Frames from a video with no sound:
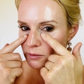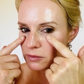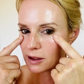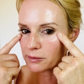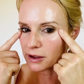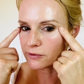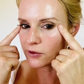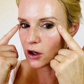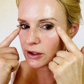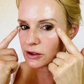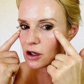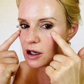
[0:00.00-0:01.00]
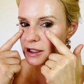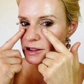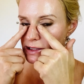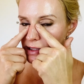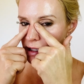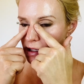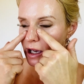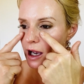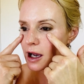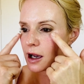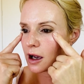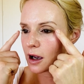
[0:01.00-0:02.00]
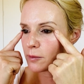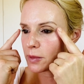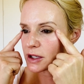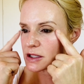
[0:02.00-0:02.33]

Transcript: plumping fine lines, but